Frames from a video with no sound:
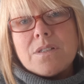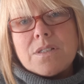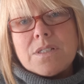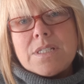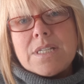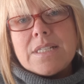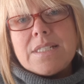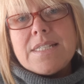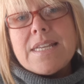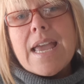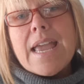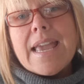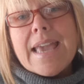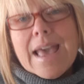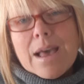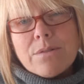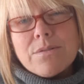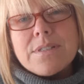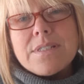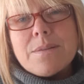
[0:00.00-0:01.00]
take
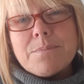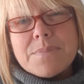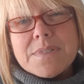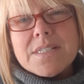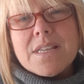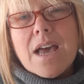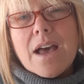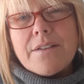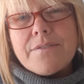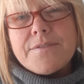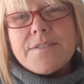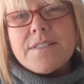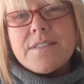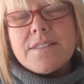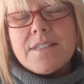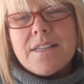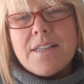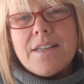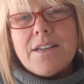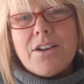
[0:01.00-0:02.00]
out some
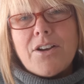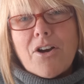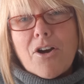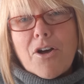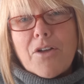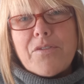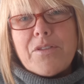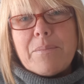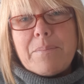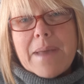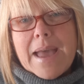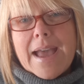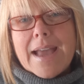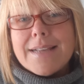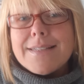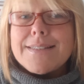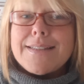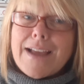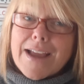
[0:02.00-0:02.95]
scuffs on the bags.